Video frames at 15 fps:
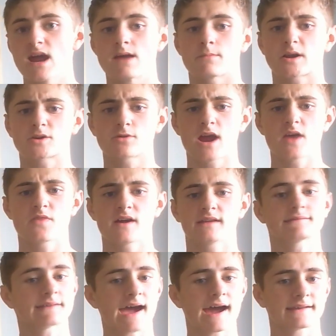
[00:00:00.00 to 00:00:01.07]
but rather a
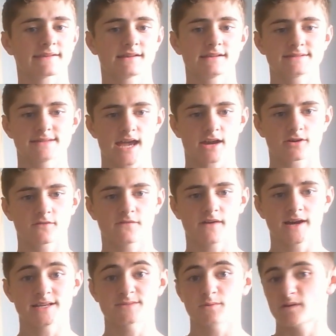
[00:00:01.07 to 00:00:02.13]
tactical
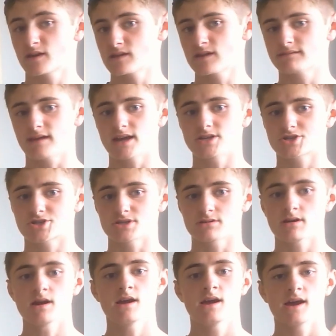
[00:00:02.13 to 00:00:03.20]
sacrifice with an intention.
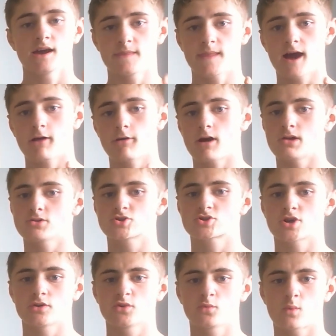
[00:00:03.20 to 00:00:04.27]
And now I'll show
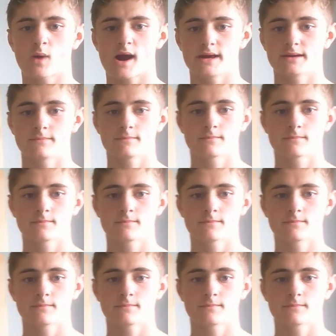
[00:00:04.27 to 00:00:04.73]
you why.